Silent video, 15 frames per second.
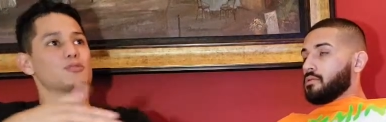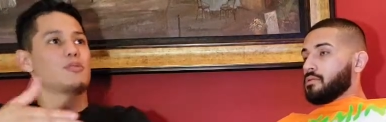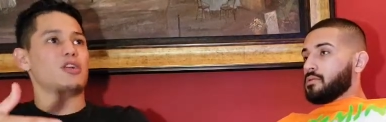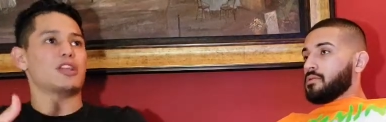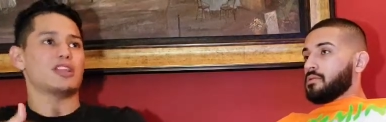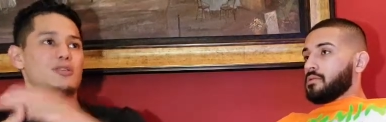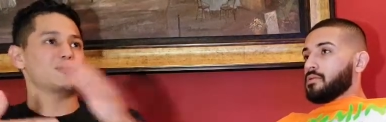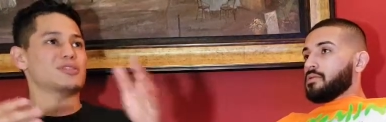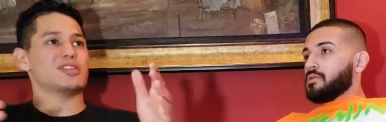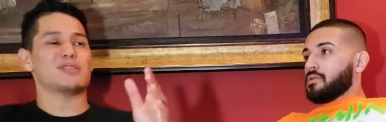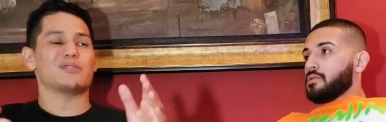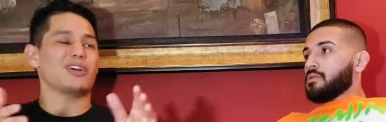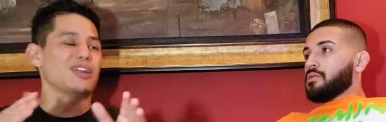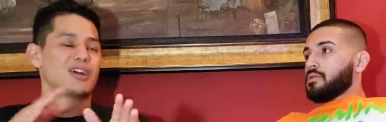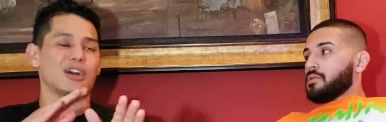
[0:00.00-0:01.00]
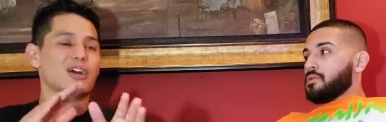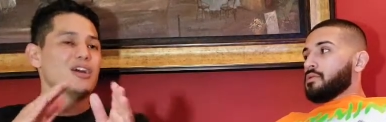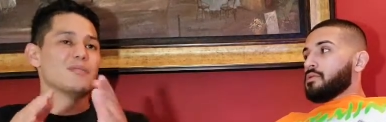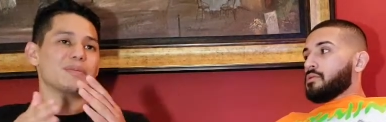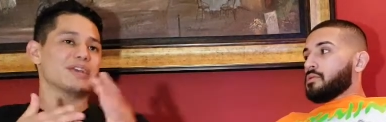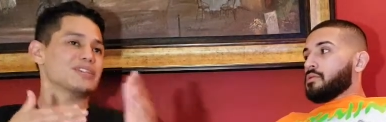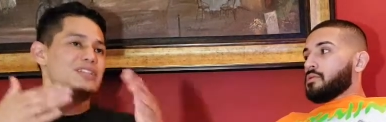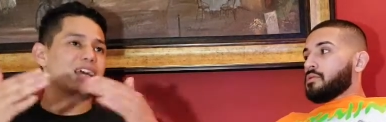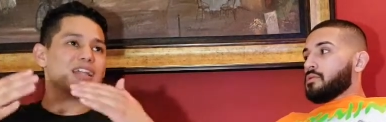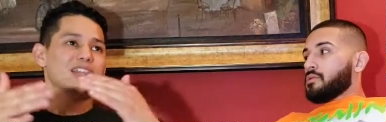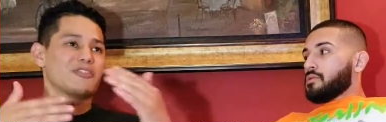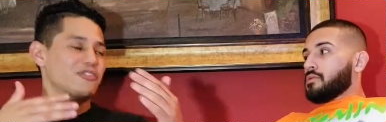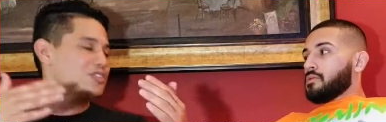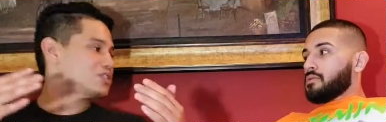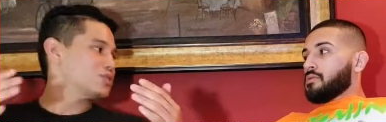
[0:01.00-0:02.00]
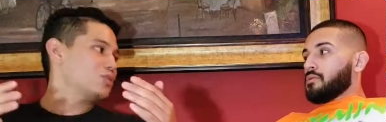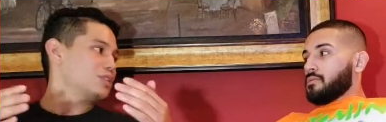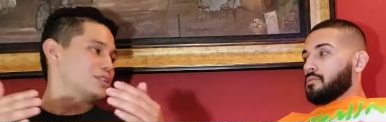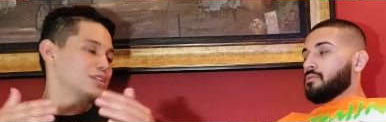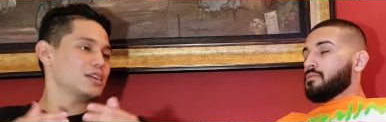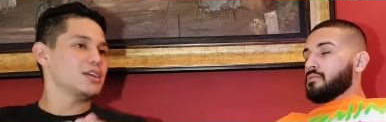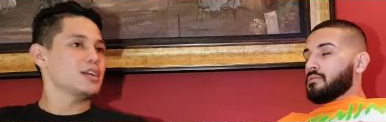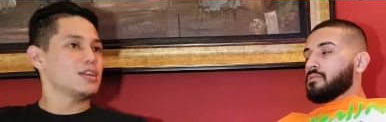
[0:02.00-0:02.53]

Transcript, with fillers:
Speaker 1: this person has no." Because they have different stories. So